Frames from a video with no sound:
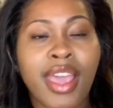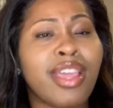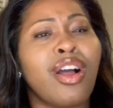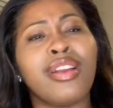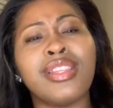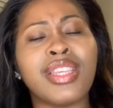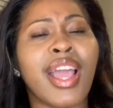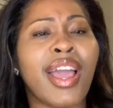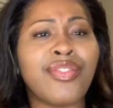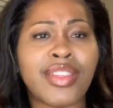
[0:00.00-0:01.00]
And honestly,
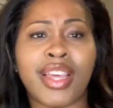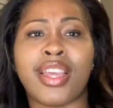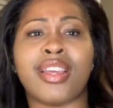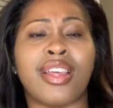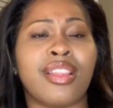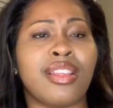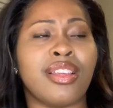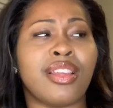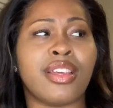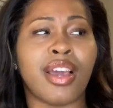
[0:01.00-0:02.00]
I feel like
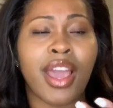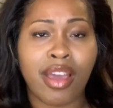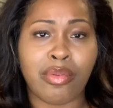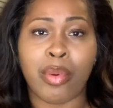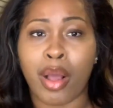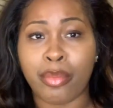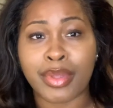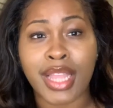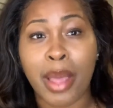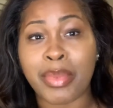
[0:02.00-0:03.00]
I have a problem with
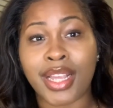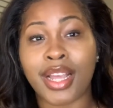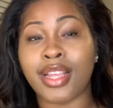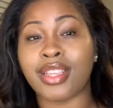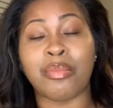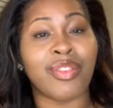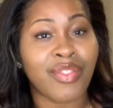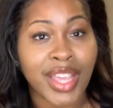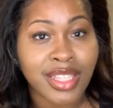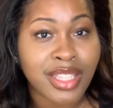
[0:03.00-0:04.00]
that because I'm a
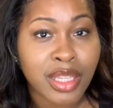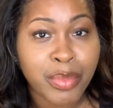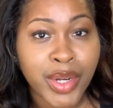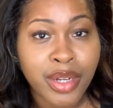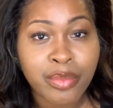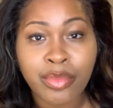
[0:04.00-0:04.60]
face sleeper.